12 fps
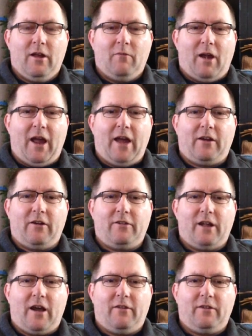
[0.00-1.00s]
my hat goes
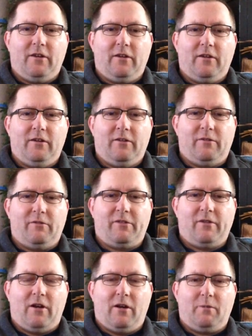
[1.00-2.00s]
off. You're some
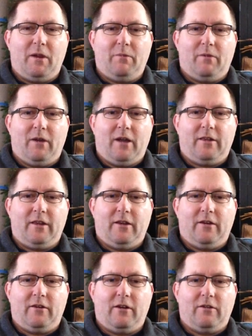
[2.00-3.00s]
strong people out
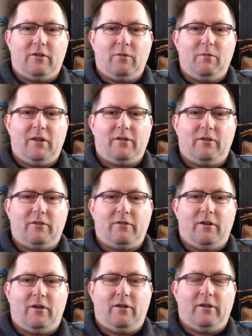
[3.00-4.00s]
there, go through benzo
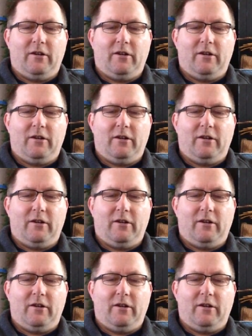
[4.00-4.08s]
withdrawal